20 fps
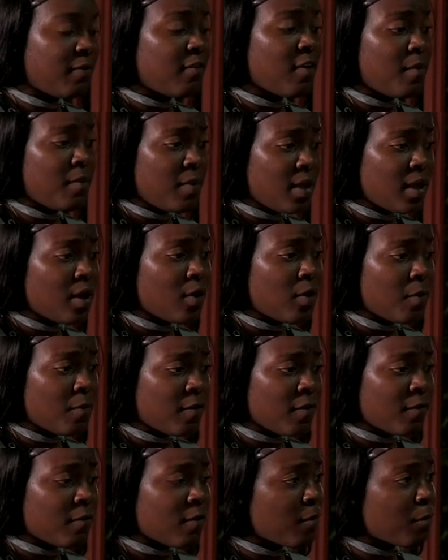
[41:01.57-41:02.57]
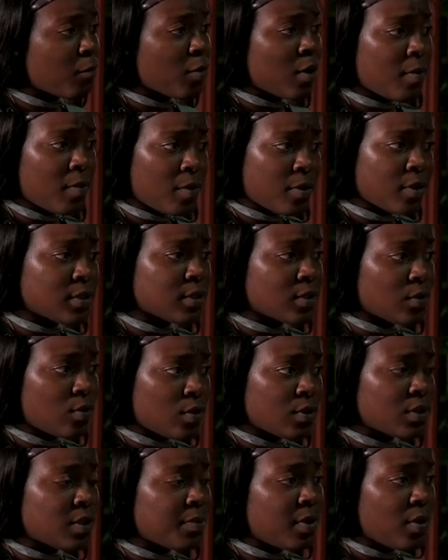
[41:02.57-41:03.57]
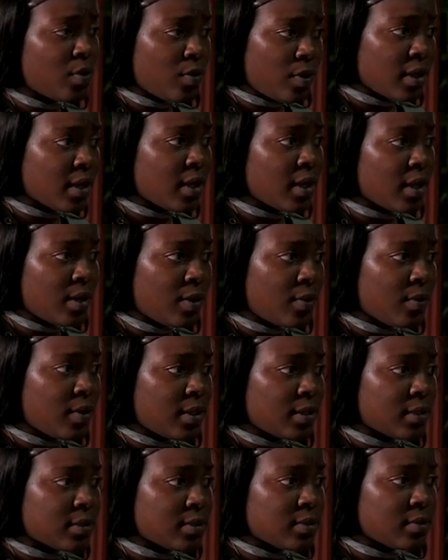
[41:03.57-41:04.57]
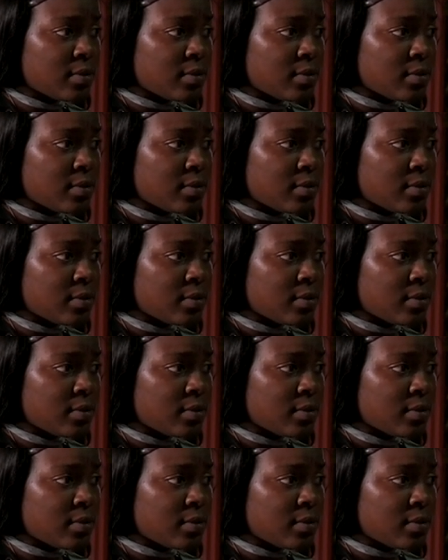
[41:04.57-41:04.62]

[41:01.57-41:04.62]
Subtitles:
For me, I come from primary school, so I know you can do it.